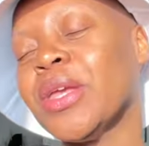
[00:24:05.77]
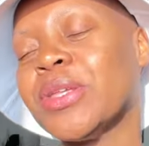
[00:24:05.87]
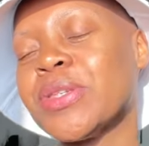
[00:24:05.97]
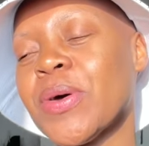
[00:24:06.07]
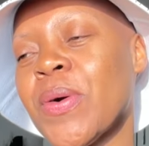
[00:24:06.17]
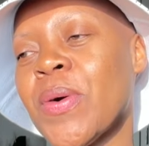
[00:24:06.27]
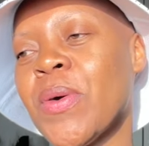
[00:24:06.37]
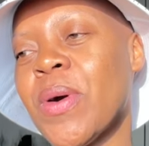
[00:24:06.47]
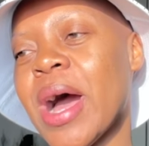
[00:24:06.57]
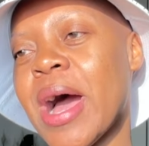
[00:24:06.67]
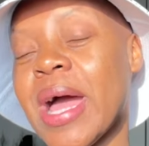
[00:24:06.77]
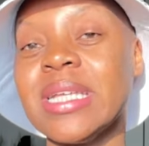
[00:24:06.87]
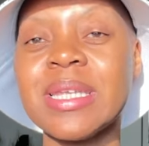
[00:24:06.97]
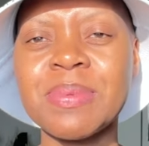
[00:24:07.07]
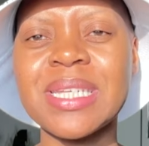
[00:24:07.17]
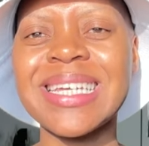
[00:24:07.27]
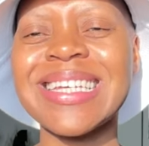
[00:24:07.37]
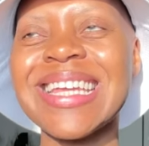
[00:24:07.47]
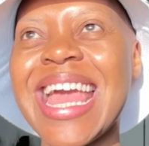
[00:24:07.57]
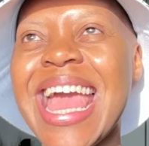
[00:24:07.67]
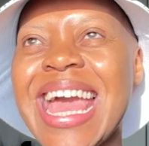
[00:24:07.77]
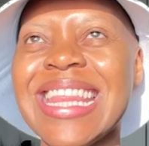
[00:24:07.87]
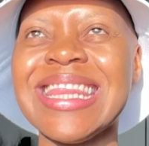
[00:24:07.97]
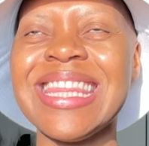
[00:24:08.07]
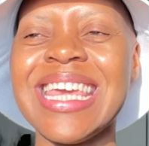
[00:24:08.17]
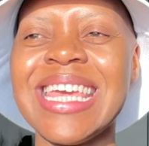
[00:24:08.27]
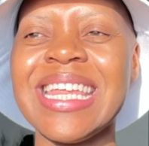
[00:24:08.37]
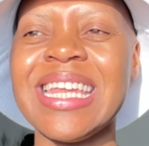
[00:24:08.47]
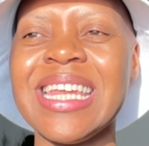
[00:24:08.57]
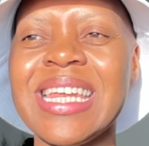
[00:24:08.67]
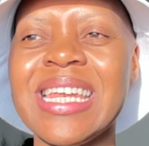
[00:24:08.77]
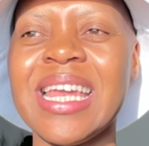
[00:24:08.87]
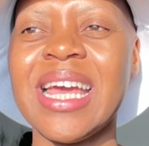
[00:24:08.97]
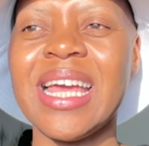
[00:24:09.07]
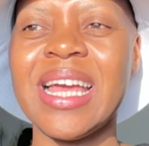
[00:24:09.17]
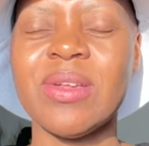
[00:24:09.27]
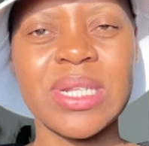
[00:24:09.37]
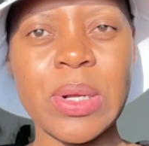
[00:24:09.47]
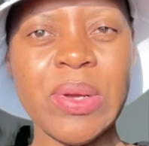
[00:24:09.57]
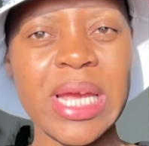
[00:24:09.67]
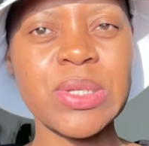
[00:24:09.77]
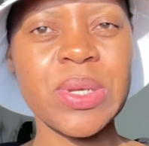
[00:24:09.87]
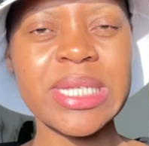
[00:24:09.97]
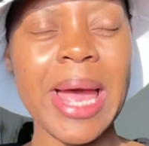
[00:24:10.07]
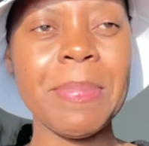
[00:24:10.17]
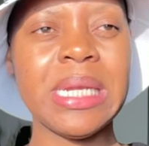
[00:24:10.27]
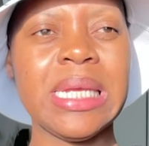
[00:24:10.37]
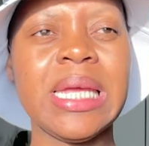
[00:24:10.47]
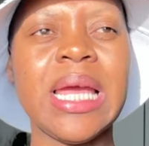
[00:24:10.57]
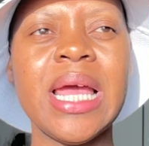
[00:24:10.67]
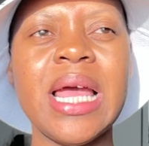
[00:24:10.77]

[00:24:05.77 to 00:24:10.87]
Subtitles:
So I accepted, and then I was like, okay, so it's happening.